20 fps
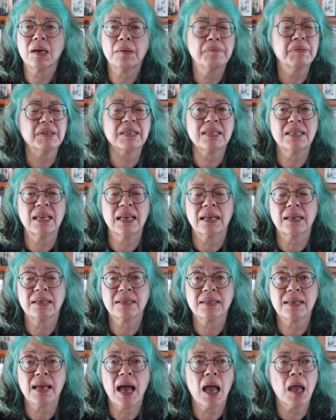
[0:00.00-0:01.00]
number
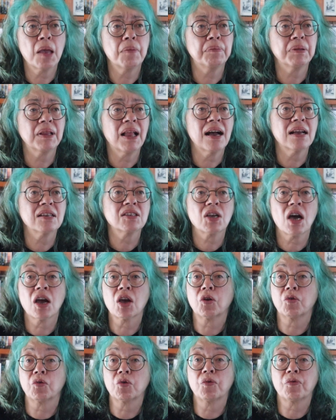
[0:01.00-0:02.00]
6, a plant I
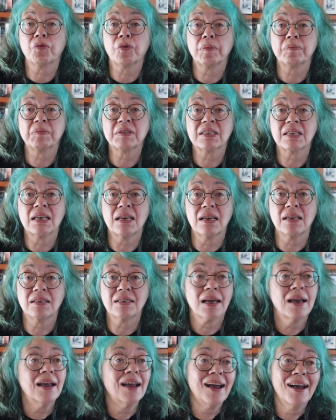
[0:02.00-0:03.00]
grew from
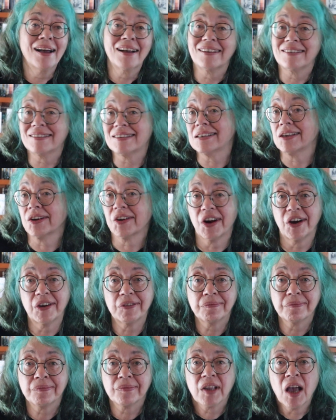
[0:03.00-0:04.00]
seed.
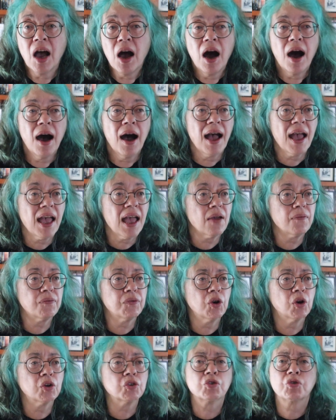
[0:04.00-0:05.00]
0. I have
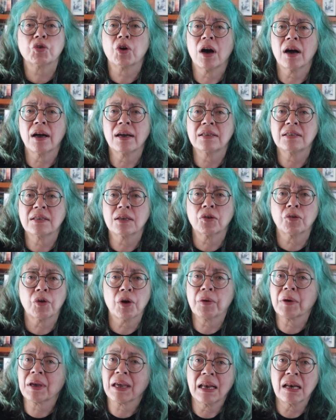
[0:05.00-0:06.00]
not tried
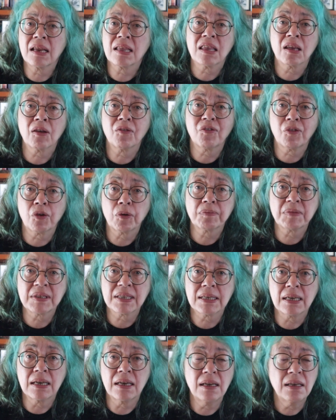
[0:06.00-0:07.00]
growing anything from
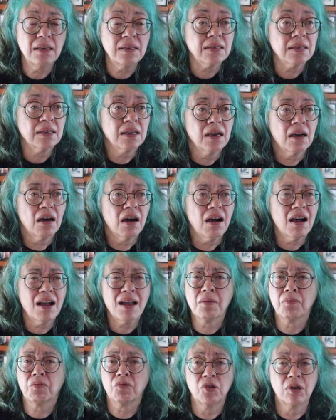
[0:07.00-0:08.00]
seed. I
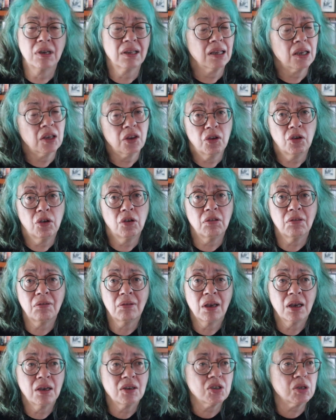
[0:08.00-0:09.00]
am really new
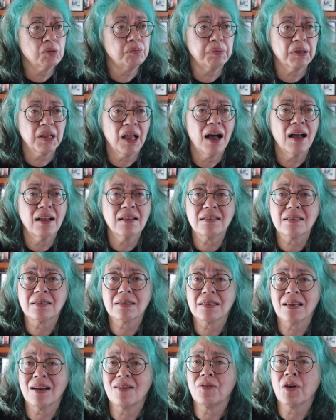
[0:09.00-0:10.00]
to
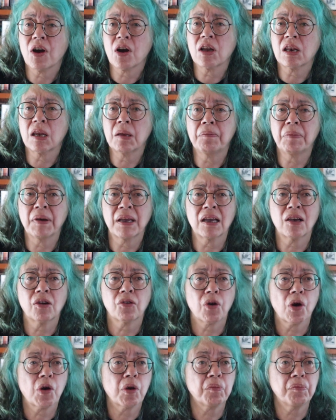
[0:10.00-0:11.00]
plants. I've only been
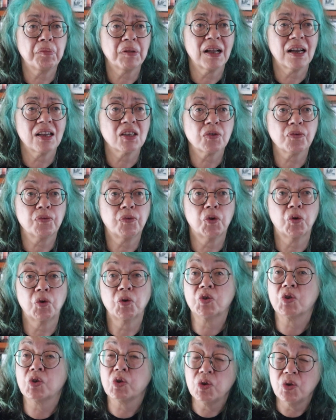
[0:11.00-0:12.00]
growing plants
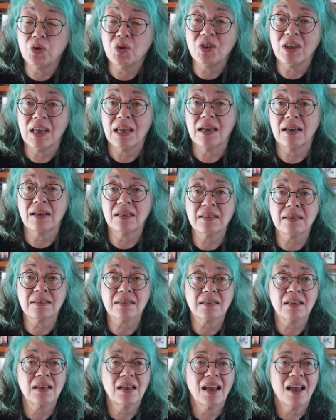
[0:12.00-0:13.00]
for 2
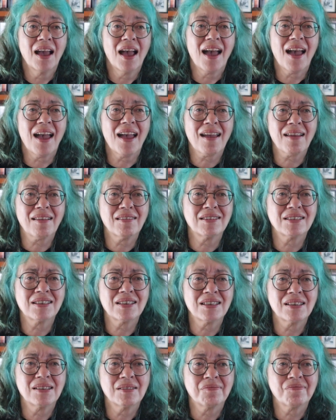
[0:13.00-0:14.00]
years,
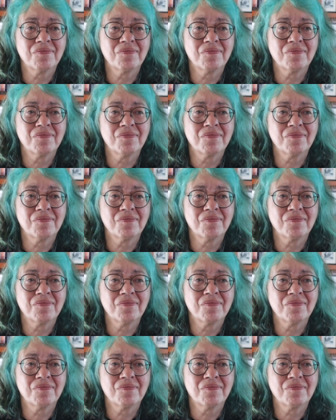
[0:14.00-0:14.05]
and